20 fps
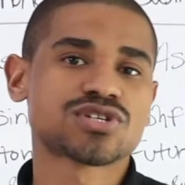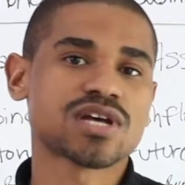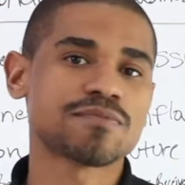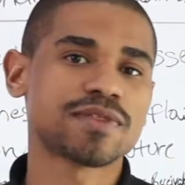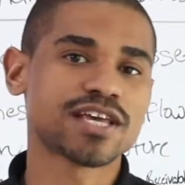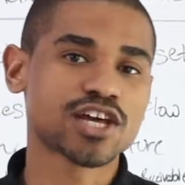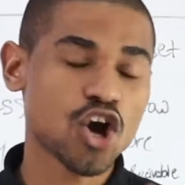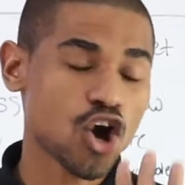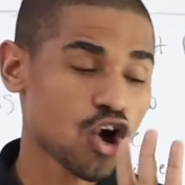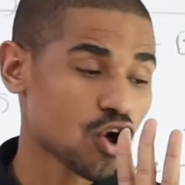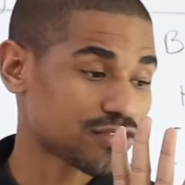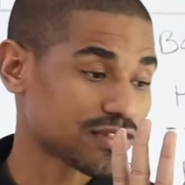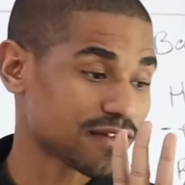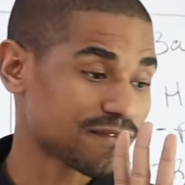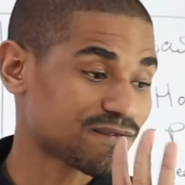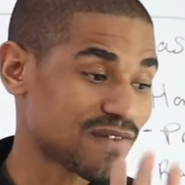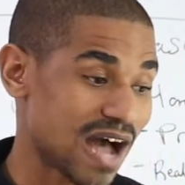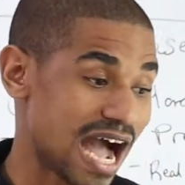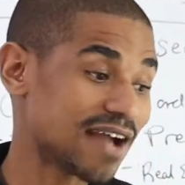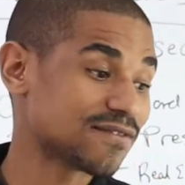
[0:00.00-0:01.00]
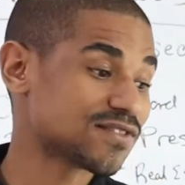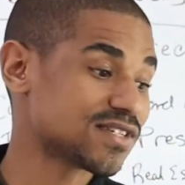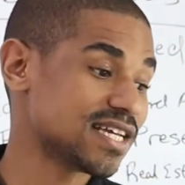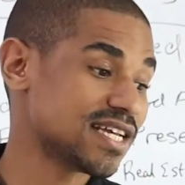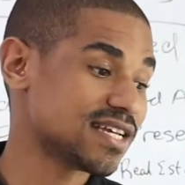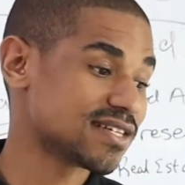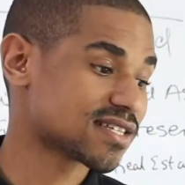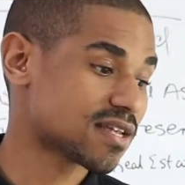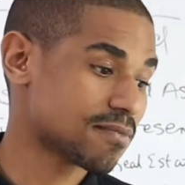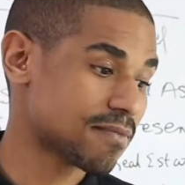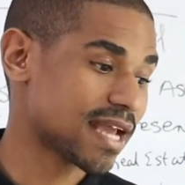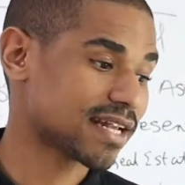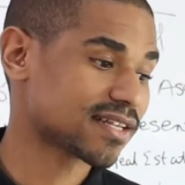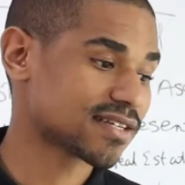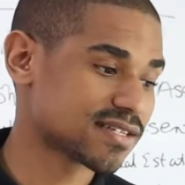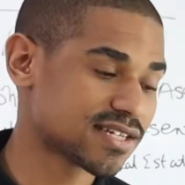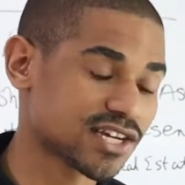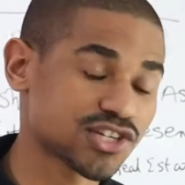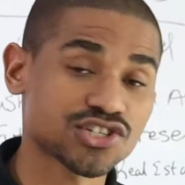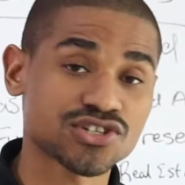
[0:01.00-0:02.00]
something called the 5 C's to make
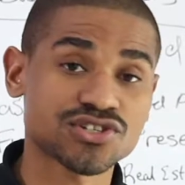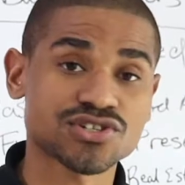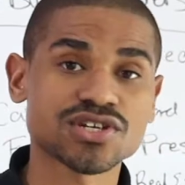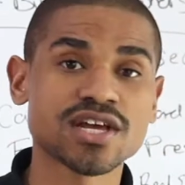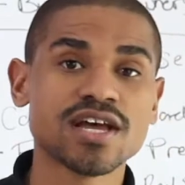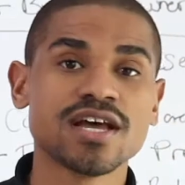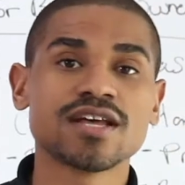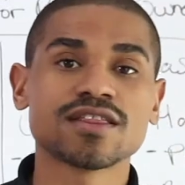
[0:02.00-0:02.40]
decisions.